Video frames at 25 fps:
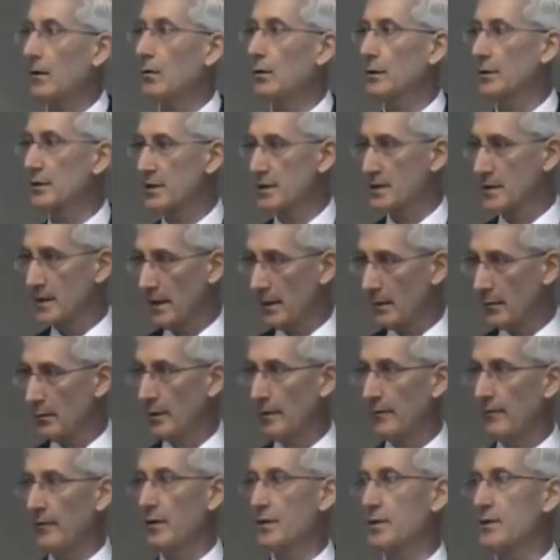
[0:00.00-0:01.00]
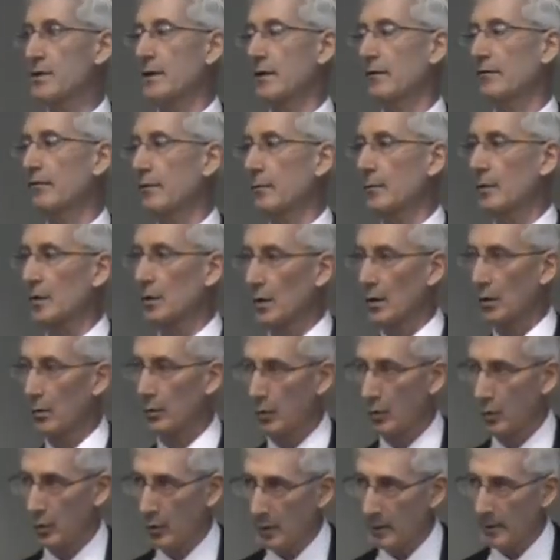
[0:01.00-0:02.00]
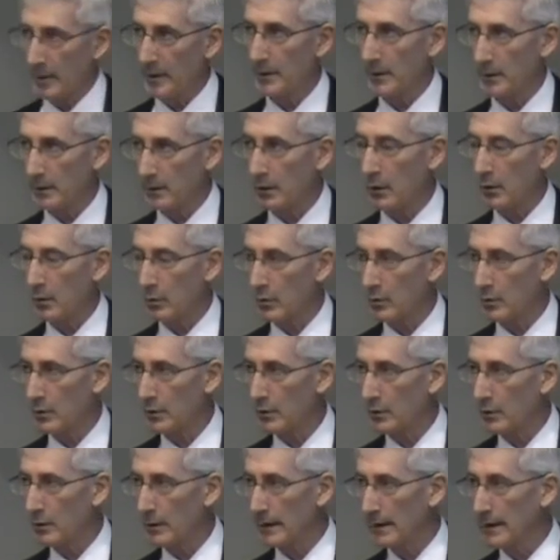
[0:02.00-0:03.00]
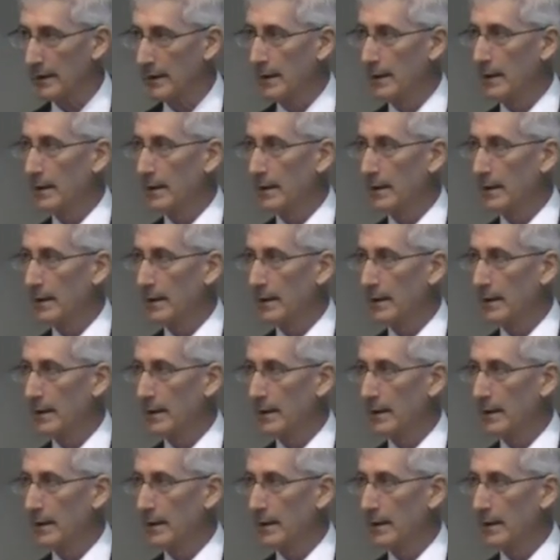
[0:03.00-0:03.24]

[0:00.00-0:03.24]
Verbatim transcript: which is now reversing from global warming to global cooling,